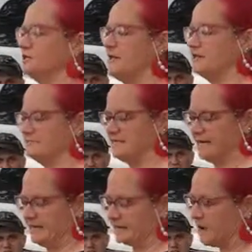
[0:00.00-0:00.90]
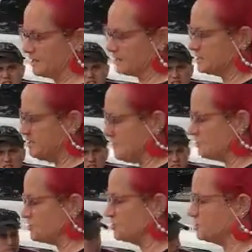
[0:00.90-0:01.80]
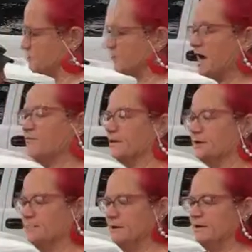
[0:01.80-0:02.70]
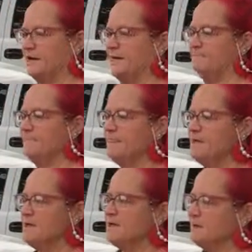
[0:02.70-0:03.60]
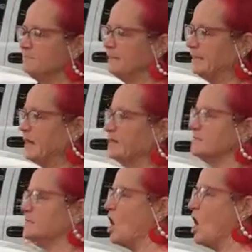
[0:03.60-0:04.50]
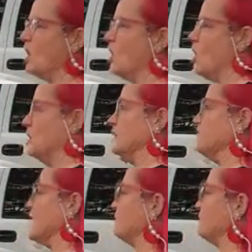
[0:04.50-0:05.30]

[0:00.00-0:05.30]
in 2010, he called us to minister to the recovering community because all of